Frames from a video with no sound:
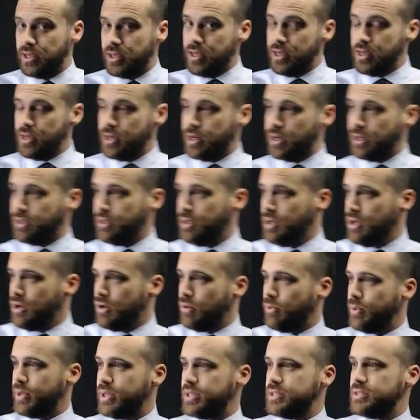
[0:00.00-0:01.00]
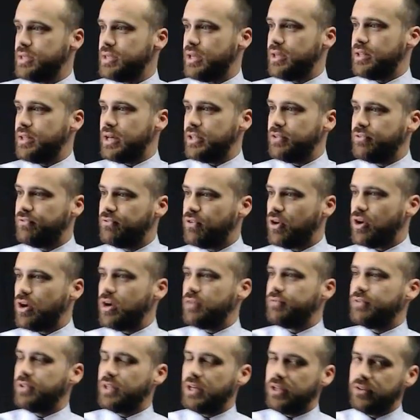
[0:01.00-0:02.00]
Here, we can say that's
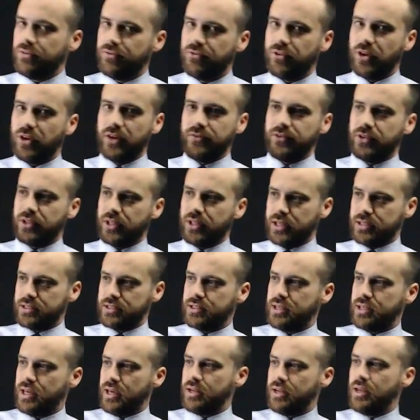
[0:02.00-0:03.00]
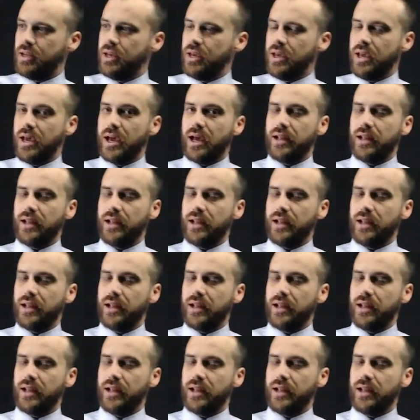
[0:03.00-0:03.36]
5 and that's 5, so that's 10.